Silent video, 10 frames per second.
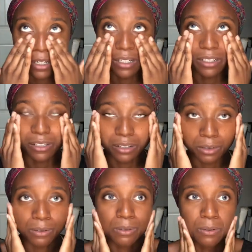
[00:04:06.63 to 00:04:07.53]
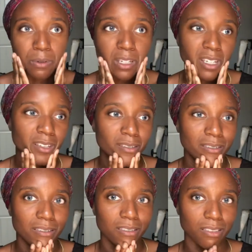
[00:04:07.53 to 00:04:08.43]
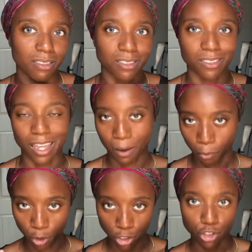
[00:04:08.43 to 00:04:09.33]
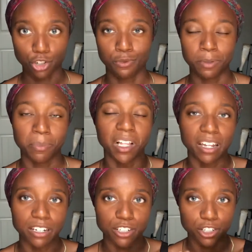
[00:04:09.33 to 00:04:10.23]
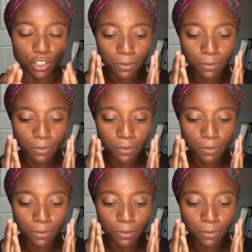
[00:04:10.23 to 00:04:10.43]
so we need that moisture replenish.